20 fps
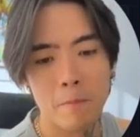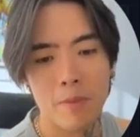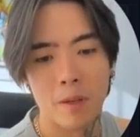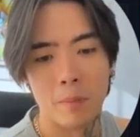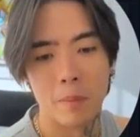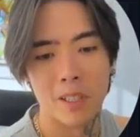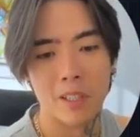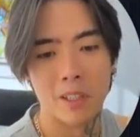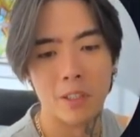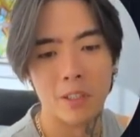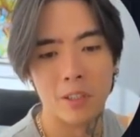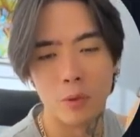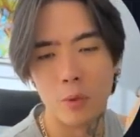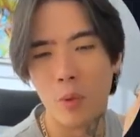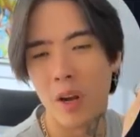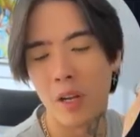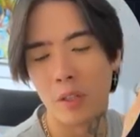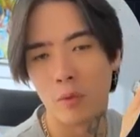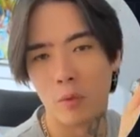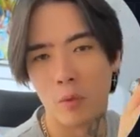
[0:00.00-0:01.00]
Because
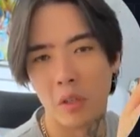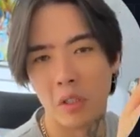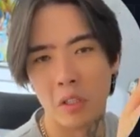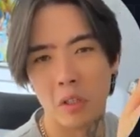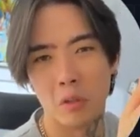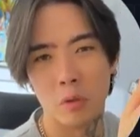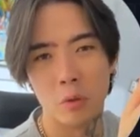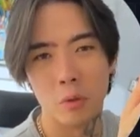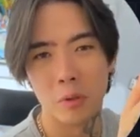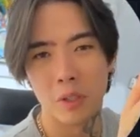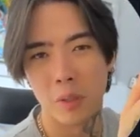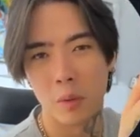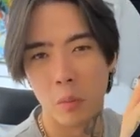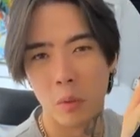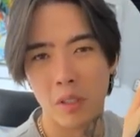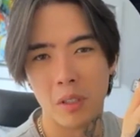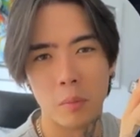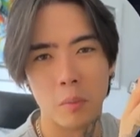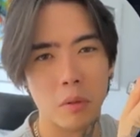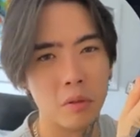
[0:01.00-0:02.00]
right when you're using
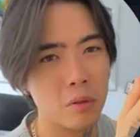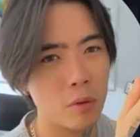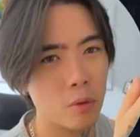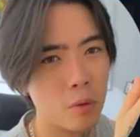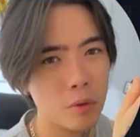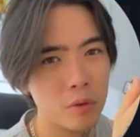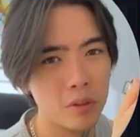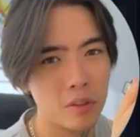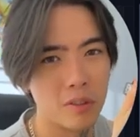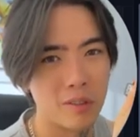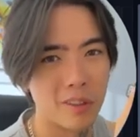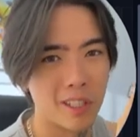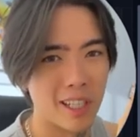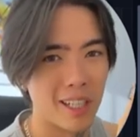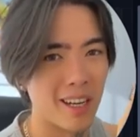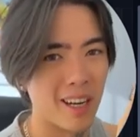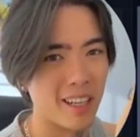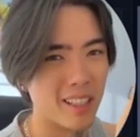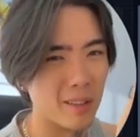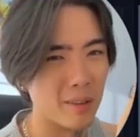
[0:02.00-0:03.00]
multiple tools, okay,
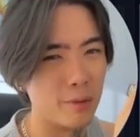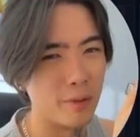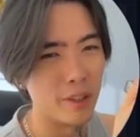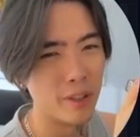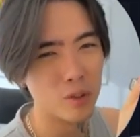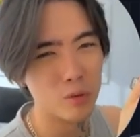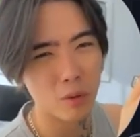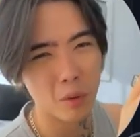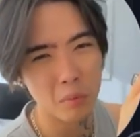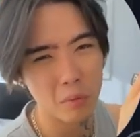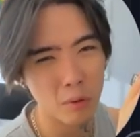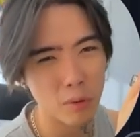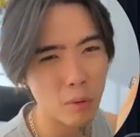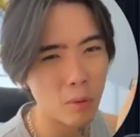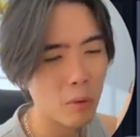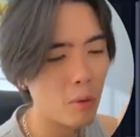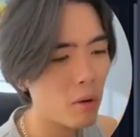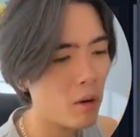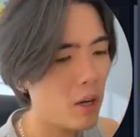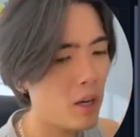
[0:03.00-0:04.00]
like a face swap
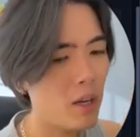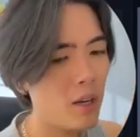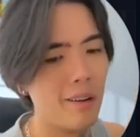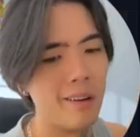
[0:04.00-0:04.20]
tool,